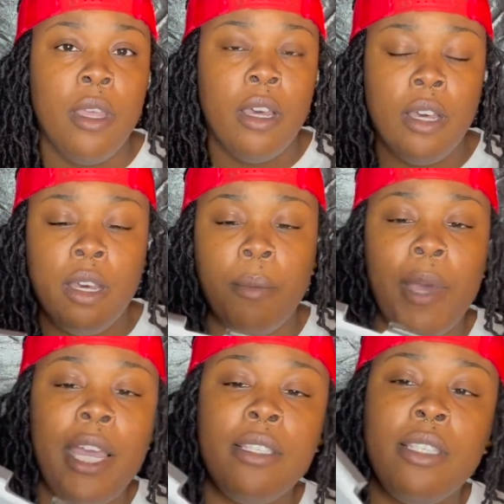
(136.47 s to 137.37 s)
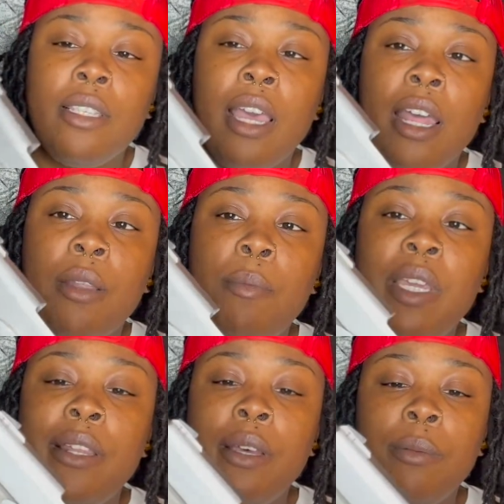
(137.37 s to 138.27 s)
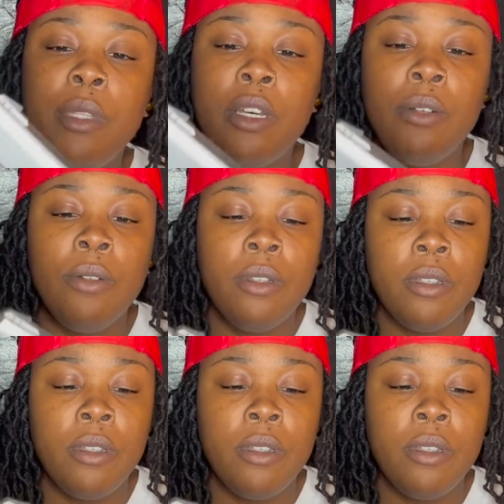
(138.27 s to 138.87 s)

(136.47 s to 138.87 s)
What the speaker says: Mine's is kind of beat up though.